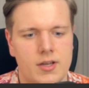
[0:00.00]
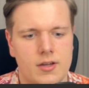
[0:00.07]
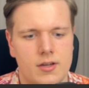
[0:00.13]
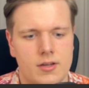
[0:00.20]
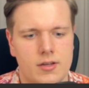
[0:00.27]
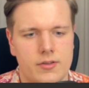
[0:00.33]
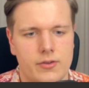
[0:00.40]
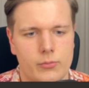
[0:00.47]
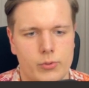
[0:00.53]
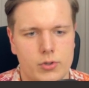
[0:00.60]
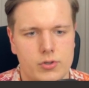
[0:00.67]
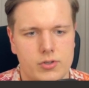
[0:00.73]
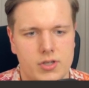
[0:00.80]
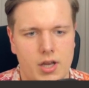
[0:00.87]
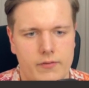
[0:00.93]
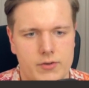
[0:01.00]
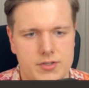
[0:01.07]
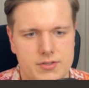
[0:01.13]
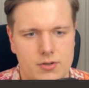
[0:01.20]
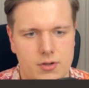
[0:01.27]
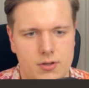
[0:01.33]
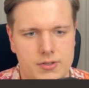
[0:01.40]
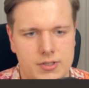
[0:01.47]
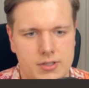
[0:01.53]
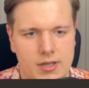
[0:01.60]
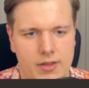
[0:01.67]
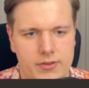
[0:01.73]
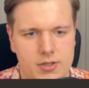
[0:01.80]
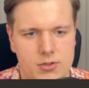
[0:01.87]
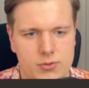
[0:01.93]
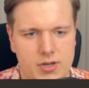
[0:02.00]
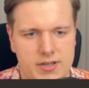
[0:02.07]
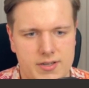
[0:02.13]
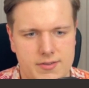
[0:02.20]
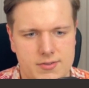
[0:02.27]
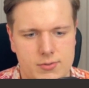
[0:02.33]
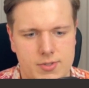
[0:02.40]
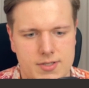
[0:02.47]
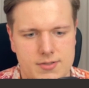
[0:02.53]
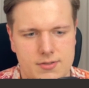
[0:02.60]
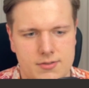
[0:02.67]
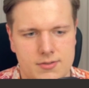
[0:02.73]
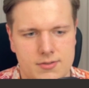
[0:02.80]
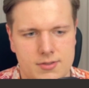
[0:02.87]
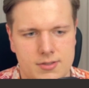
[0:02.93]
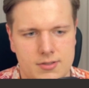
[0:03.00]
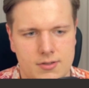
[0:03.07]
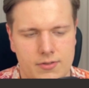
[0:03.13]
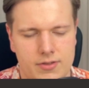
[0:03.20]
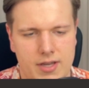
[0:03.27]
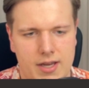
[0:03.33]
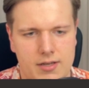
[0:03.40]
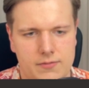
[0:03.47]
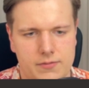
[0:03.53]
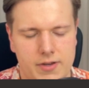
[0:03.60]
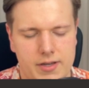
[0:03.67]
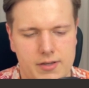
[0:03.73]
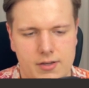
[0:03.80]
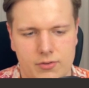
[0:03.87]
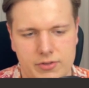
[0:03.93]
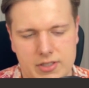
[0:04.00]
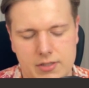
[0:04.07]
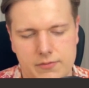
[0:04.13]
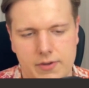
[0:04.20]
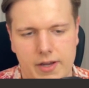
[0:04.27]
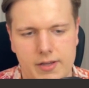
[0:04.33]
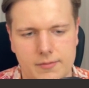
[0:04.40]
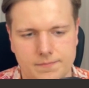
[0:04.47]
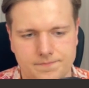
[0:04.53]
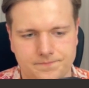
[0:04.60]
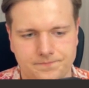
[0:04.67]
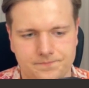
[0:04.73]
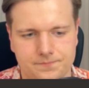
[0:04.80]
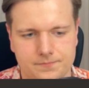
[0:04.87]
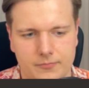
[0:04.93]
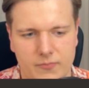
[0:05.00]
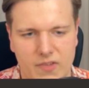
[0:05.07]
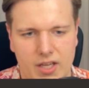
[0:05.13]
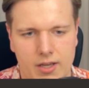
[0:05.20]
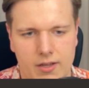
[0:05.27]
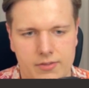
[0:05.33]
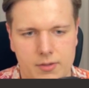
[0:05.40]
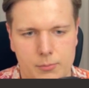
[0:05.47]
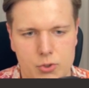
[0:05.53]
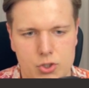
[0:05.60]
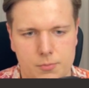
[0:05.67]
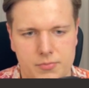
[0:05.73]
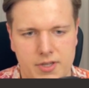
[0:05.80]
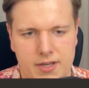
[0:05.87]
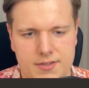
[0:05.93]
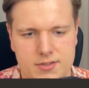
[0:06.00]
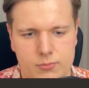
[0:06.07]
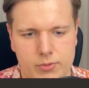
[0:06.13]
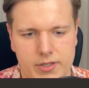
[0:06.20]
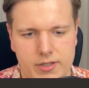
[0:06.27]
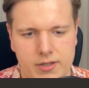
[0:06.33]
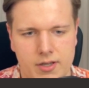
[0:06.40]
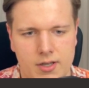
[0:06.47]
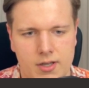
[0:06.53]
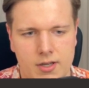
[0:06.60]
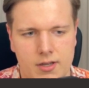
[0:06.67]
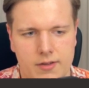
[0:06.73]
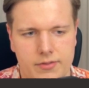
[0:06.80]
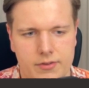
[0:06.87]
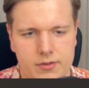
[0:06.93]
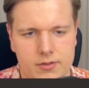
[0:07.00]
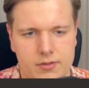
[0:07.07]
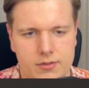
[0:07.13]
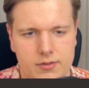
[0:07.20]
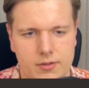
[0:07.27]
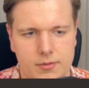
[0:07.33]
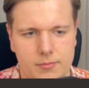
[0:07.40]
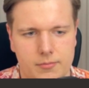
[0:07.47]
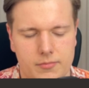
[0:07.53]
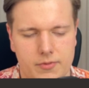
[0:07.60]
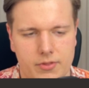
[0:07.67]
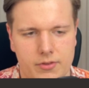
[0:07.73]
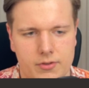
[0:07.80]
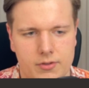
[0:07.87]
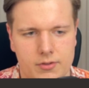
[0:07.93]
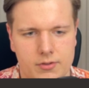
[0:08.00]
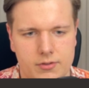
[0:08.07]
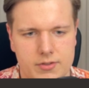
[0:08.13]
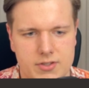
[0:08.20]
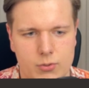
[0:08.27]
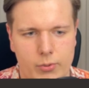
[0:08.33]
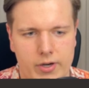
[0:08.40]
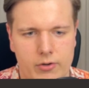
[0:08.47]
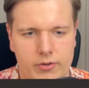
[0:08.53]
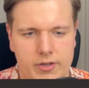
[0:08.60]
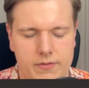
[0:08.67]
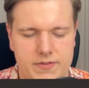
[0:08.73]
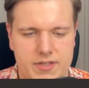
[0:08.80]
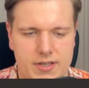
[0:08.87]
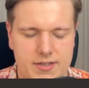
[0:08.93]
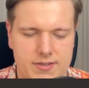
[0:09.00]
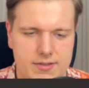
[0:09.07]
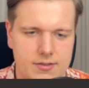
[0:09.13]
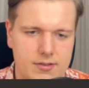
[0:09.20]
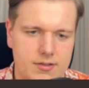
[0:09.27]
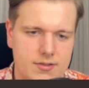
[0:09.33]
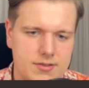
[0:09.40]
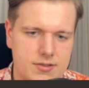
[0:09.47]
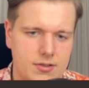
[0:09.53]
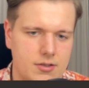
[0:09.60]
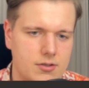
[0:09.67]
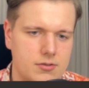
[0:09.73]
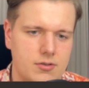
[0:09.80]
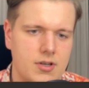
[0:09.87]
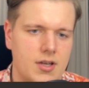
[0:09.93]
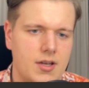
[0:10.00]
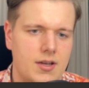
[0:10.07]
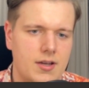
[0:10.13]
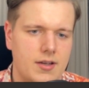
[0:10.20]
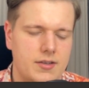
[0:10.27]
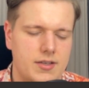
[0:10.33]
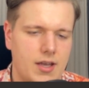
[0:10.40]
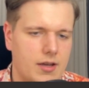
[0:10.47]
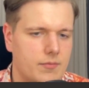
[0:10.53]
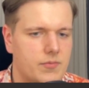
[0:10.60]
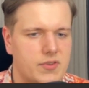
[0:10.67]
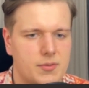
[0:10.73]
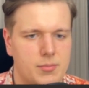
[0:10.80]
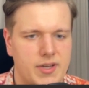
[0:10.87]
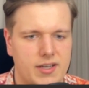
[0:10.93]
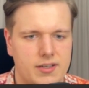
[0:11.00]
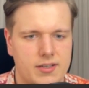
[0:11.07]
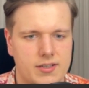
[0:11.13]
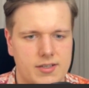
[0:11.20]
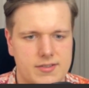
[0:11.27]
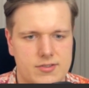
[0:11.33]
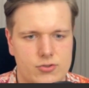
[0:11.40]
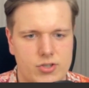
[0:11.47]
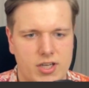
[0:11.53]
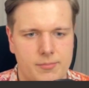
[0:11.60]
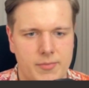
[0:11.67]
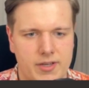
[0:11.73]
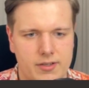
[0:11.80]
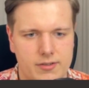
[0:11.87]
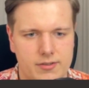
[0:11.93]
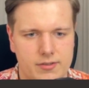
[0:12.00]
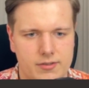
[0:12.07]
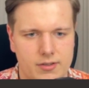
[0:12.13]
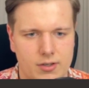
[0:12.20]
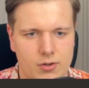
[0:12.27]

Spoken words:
The rook covers all the other squares on the e file, and the bishop takes away the square on f6. So yeah, the black king gets checkmated along